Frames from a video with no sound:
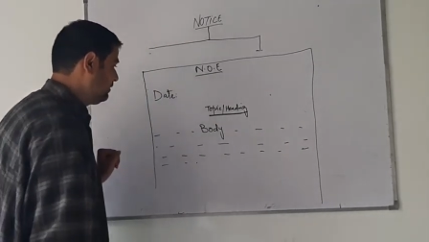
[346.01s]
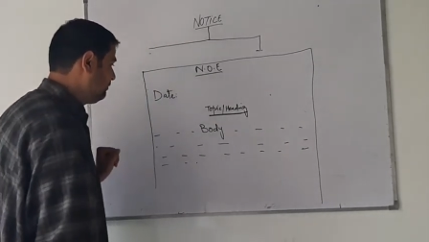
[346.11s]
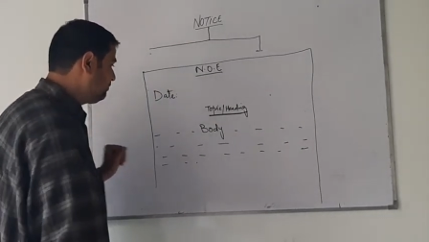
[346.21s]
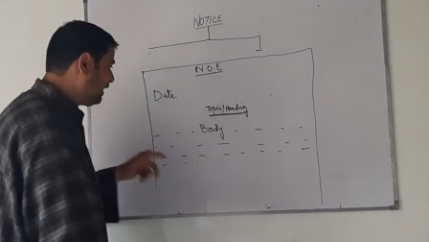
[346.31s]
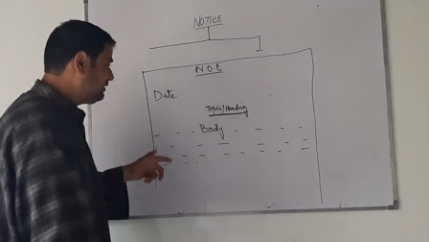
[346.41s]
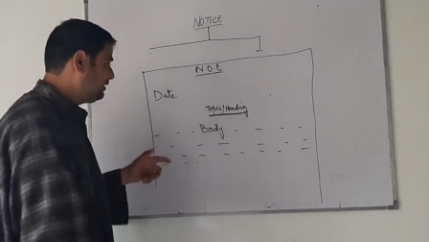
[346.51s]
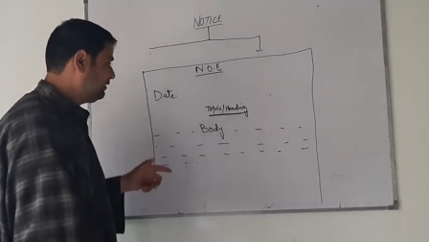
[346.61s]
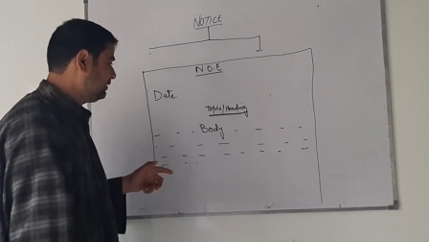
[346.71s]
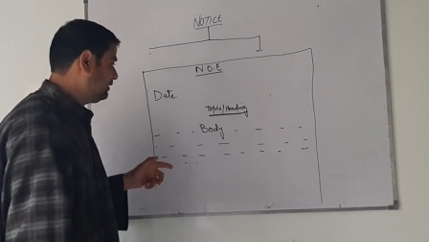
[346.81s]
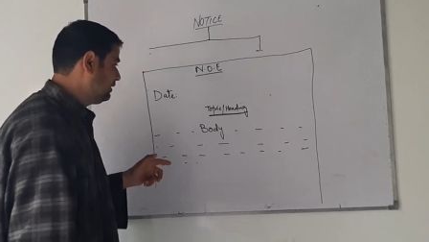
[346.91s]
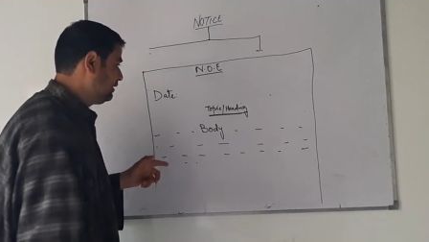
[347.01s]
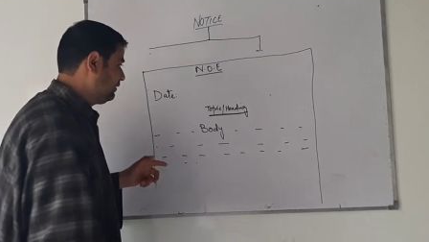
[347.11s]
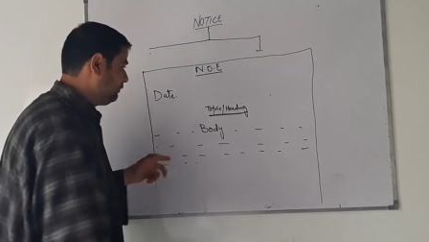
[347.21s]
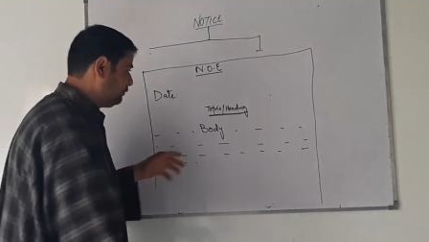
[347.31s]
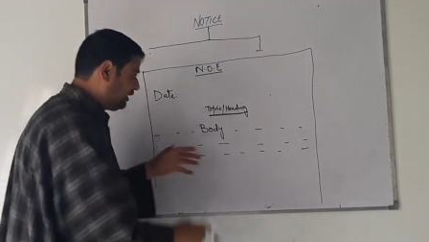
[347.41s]
But
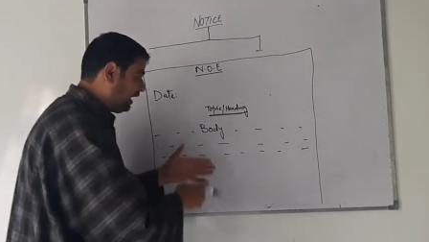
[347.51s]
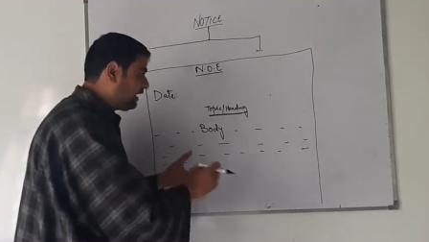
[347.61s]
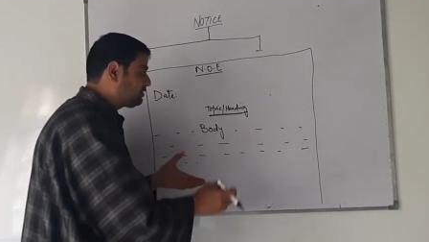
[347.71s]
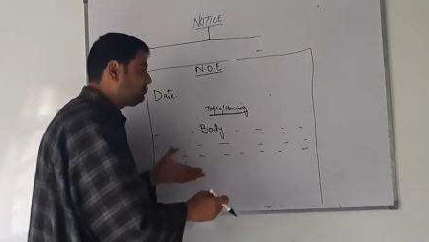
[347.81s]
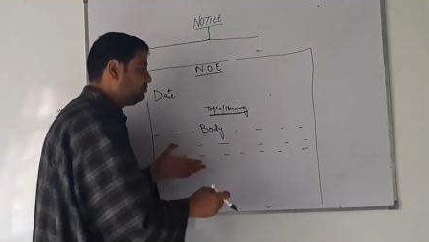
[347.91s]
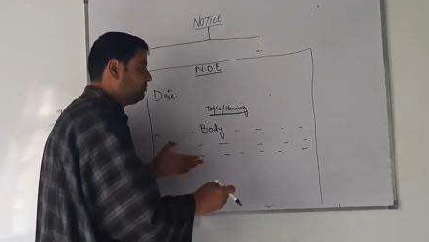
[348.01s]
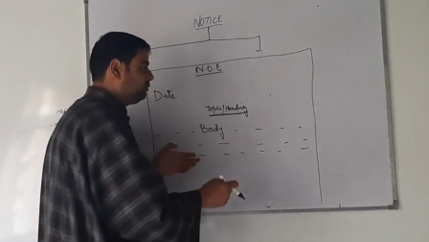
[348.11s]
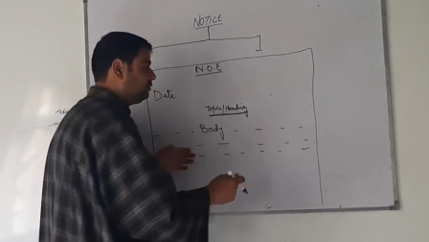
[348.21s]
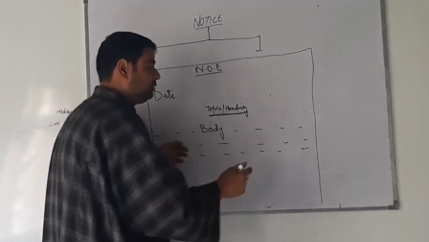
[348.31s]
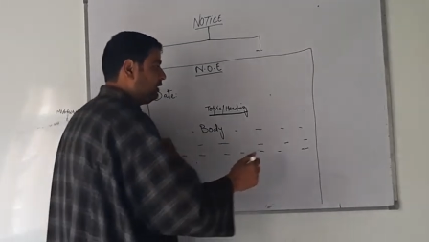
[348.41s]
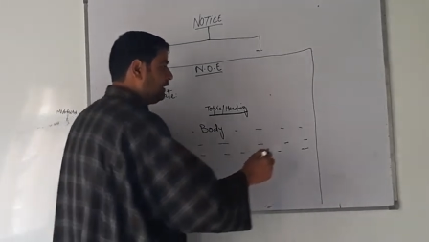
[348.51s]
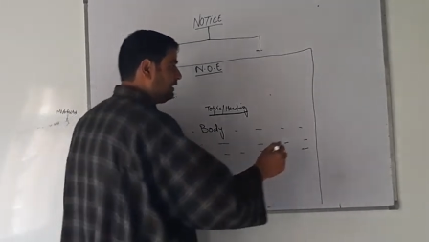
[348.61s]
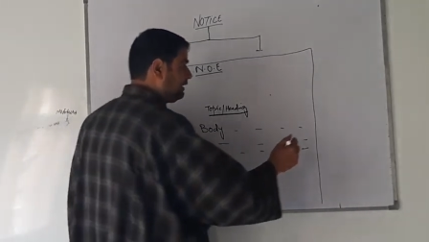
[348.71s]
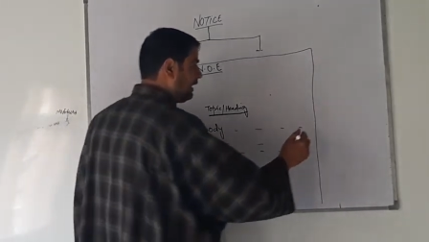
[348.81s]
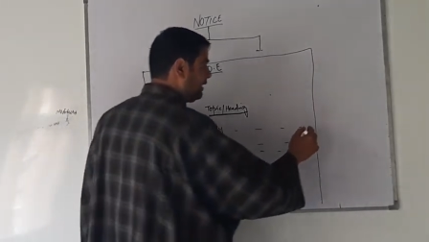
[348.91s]
we also know
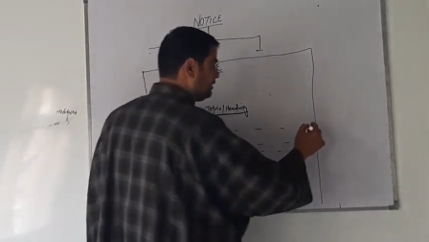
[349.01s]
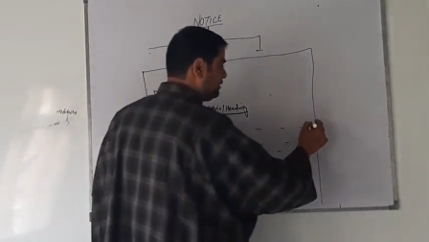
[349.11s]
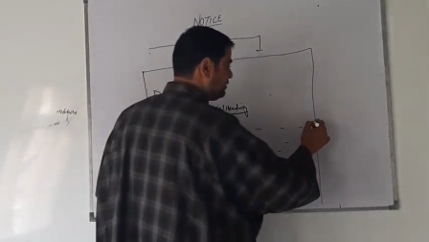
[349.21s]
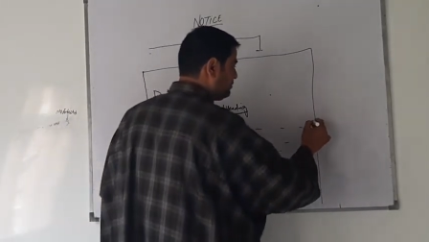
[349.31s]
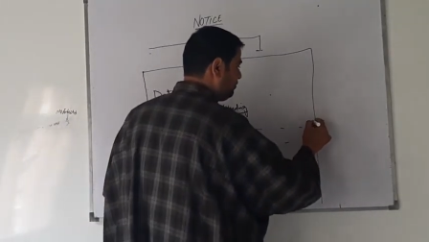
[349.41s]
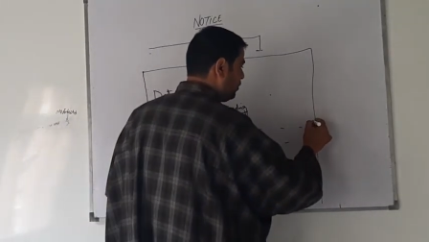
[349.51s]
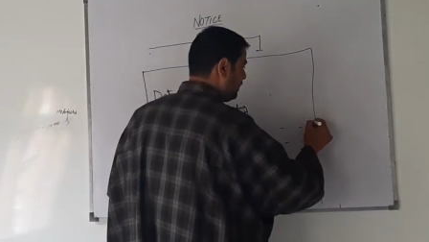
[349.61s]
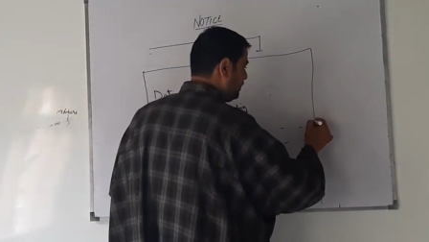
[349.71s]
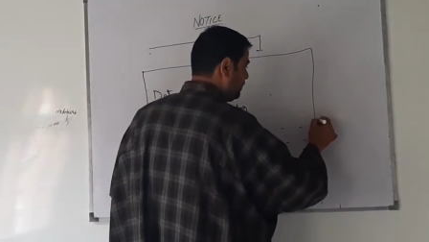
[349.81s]
that this body,